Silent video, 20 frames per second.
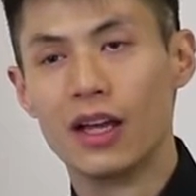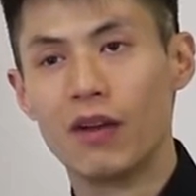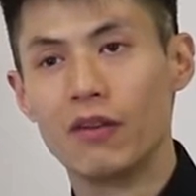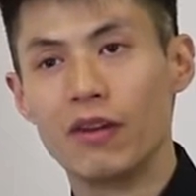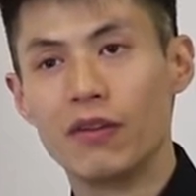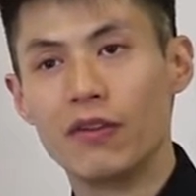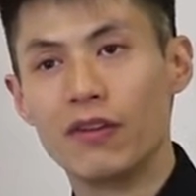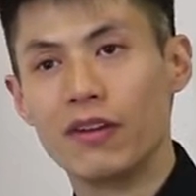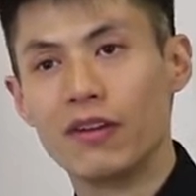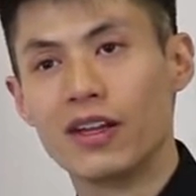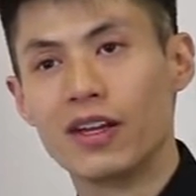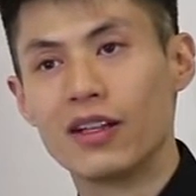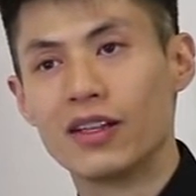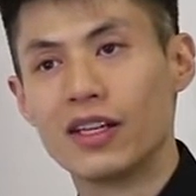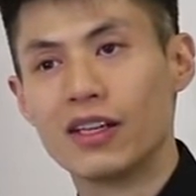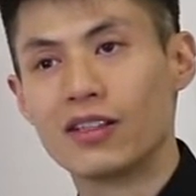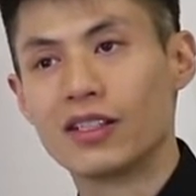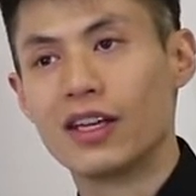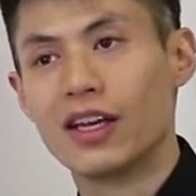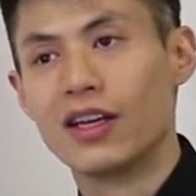If you feel
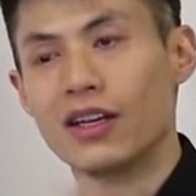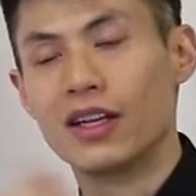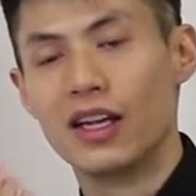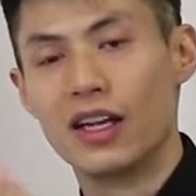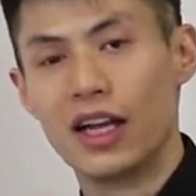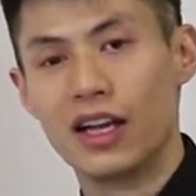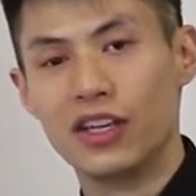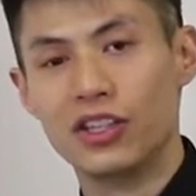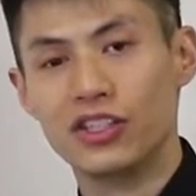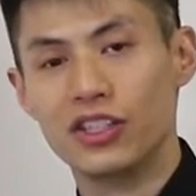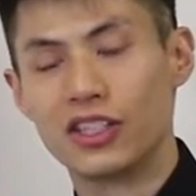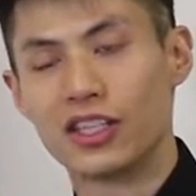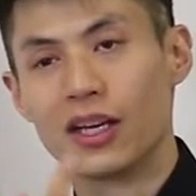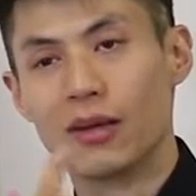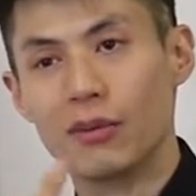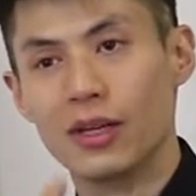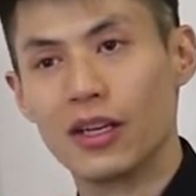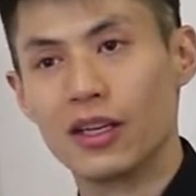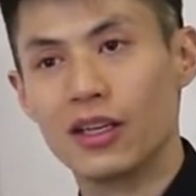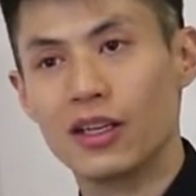that there's energy
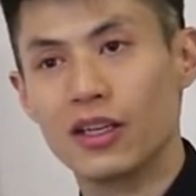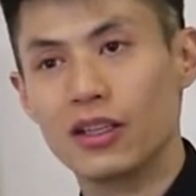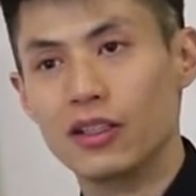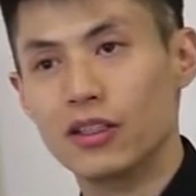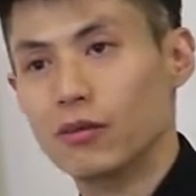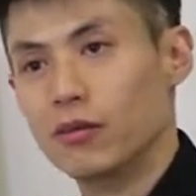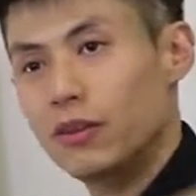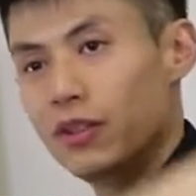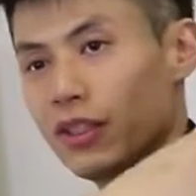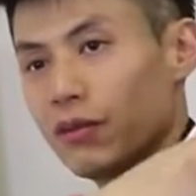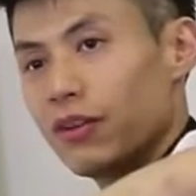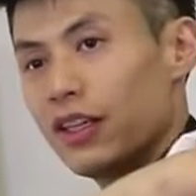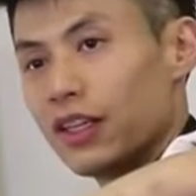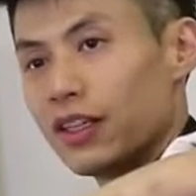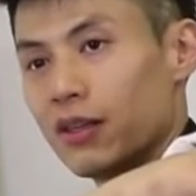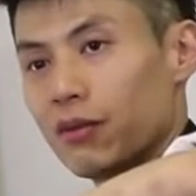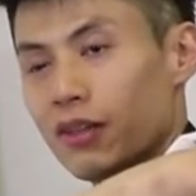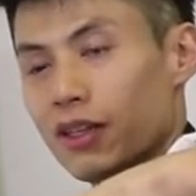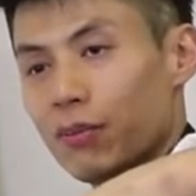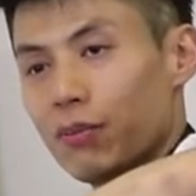coming, you'll
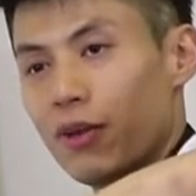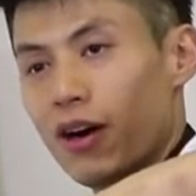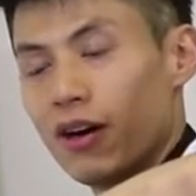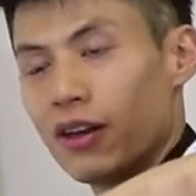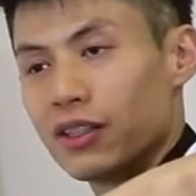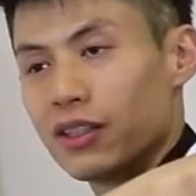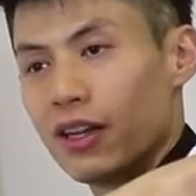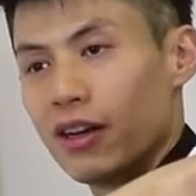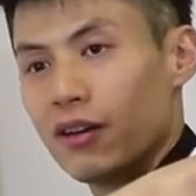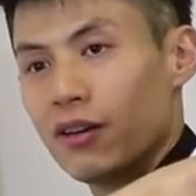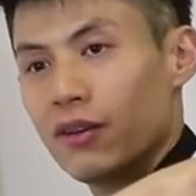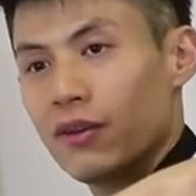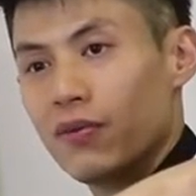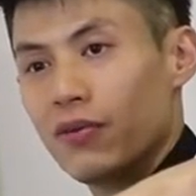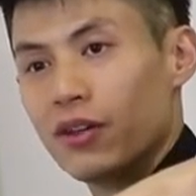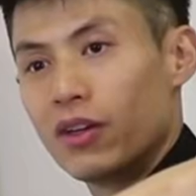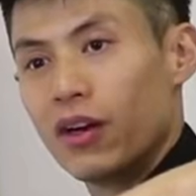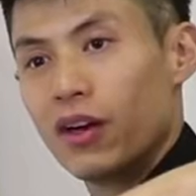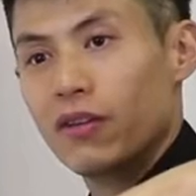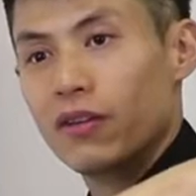direct it with a bong sao.
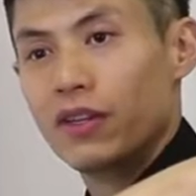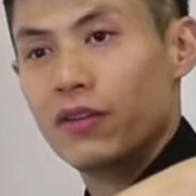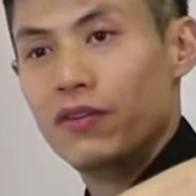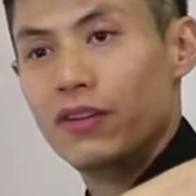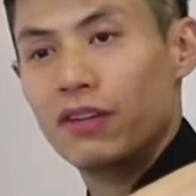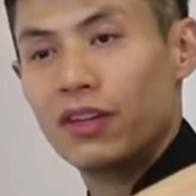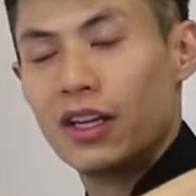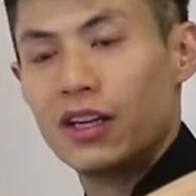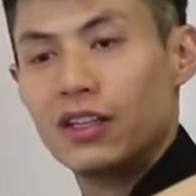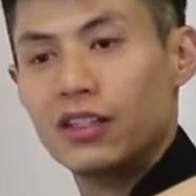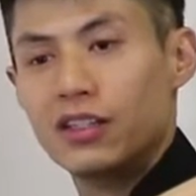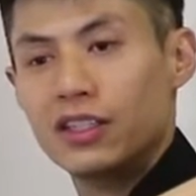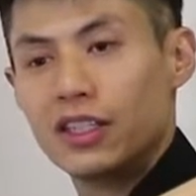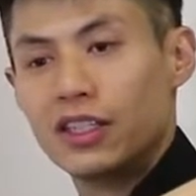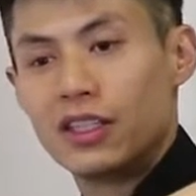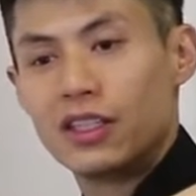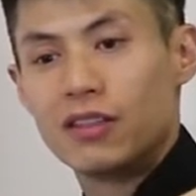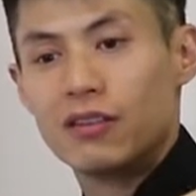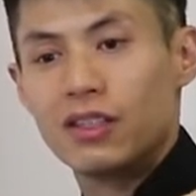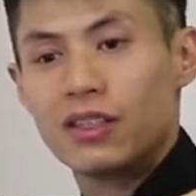Or if you feel
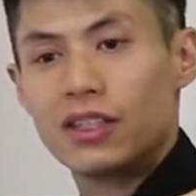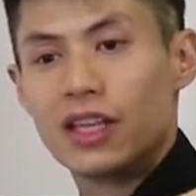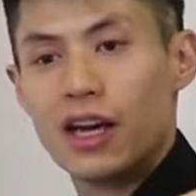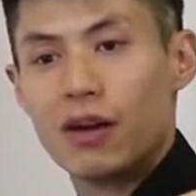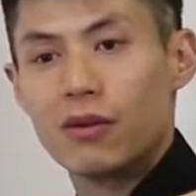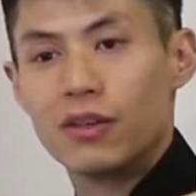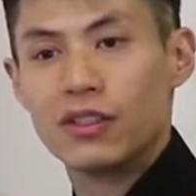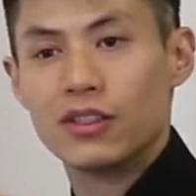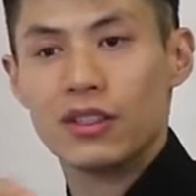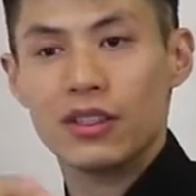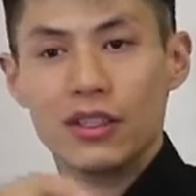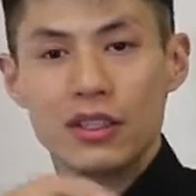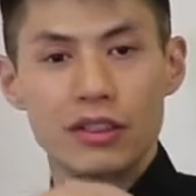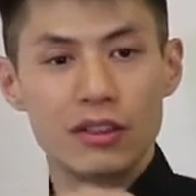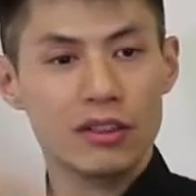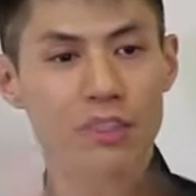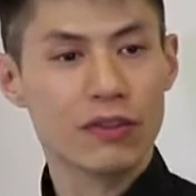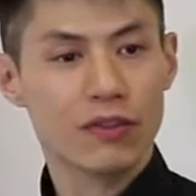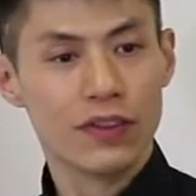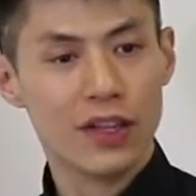energy going downwards,
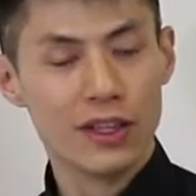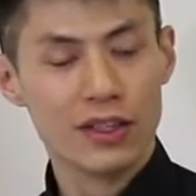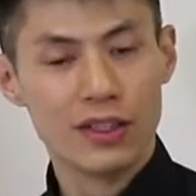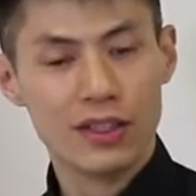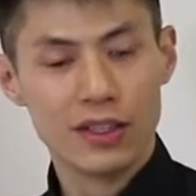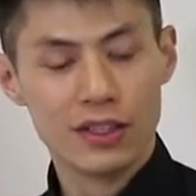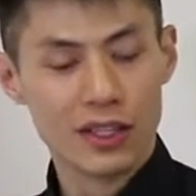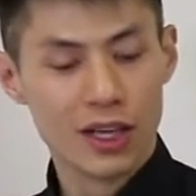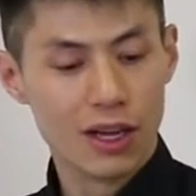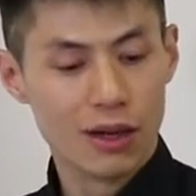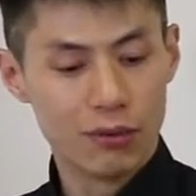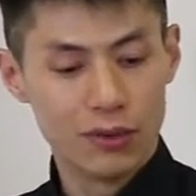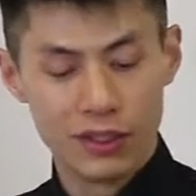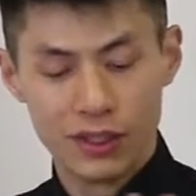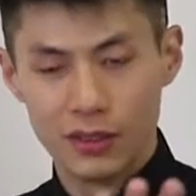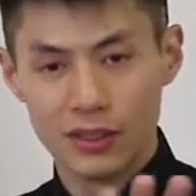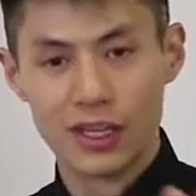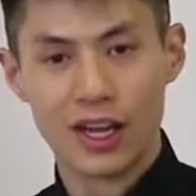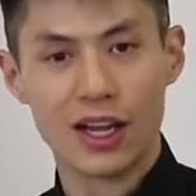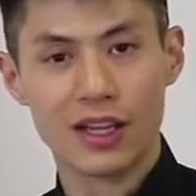you deflect it down
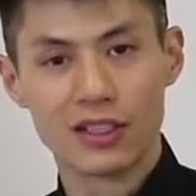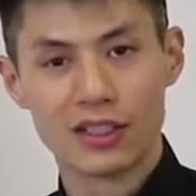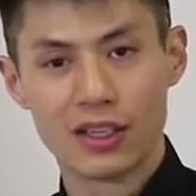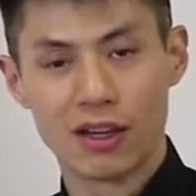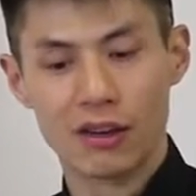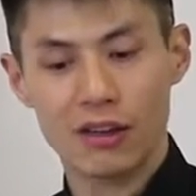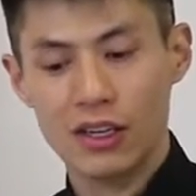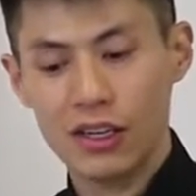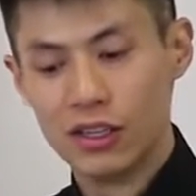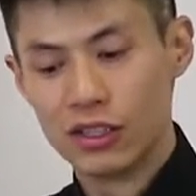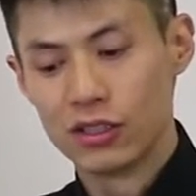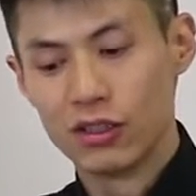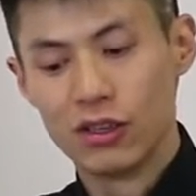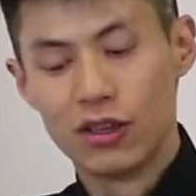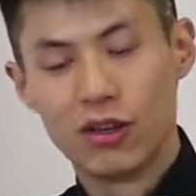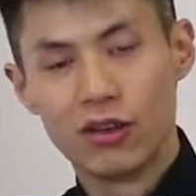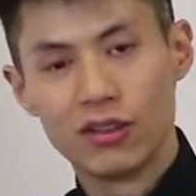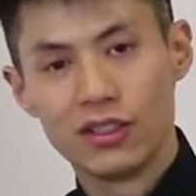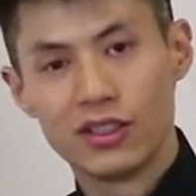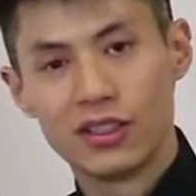with the tan sao. So
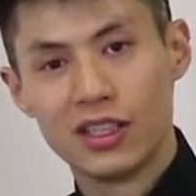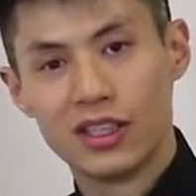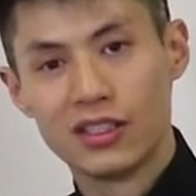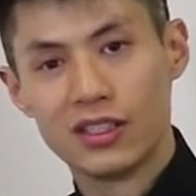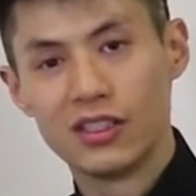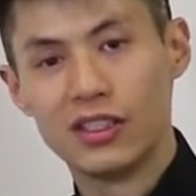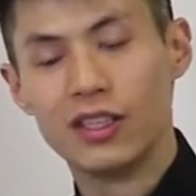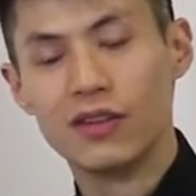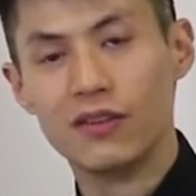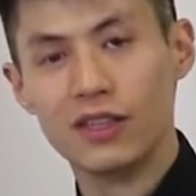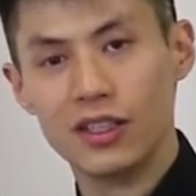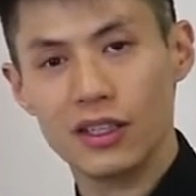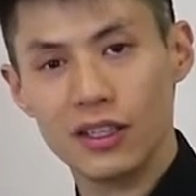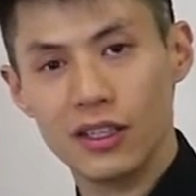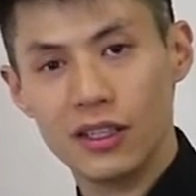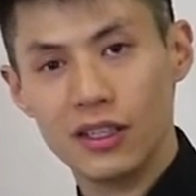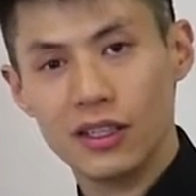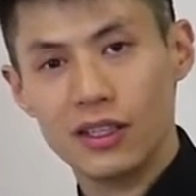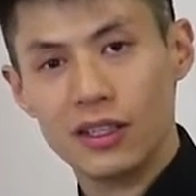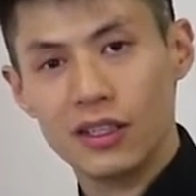all this
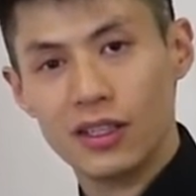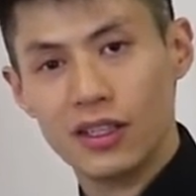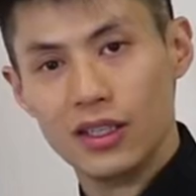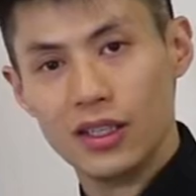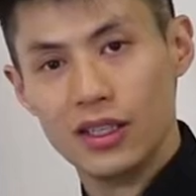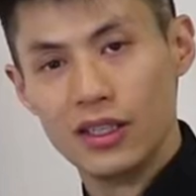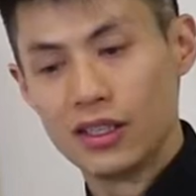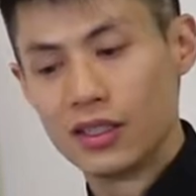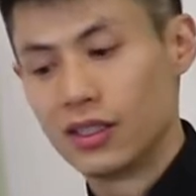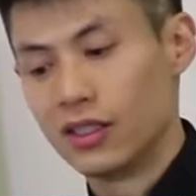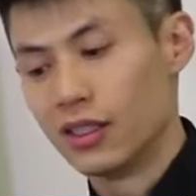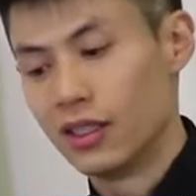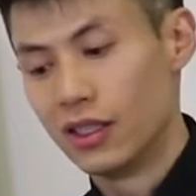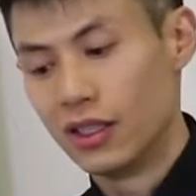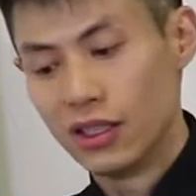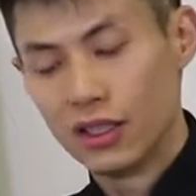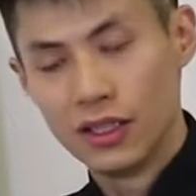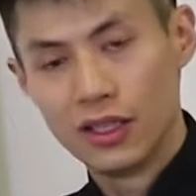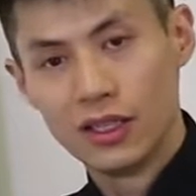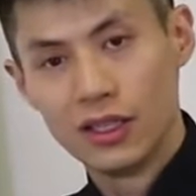sensitivity is
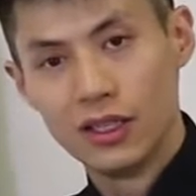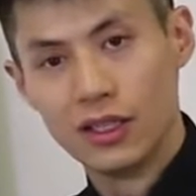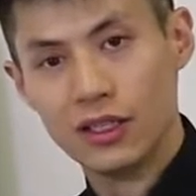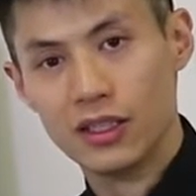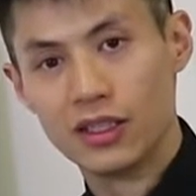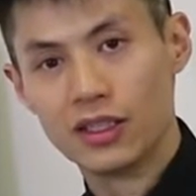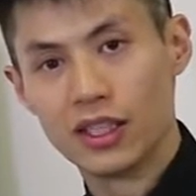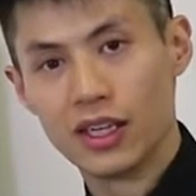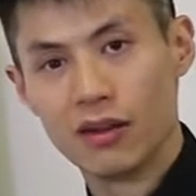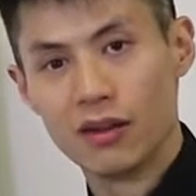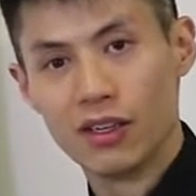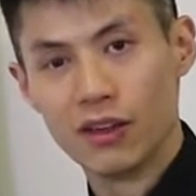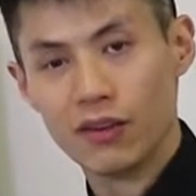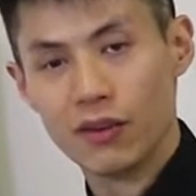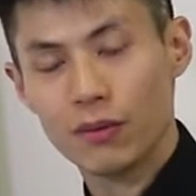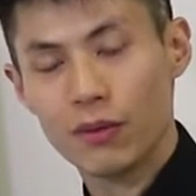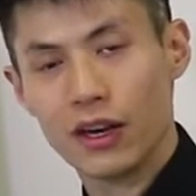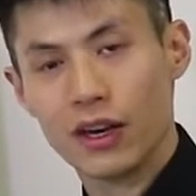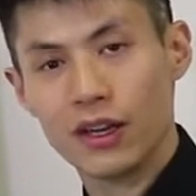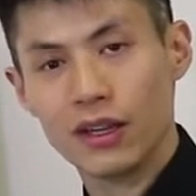in this area
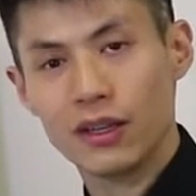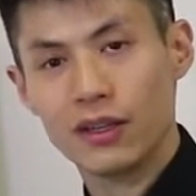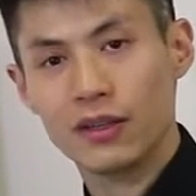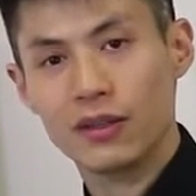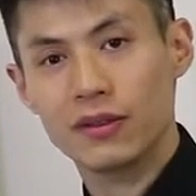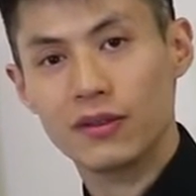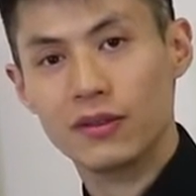of the body,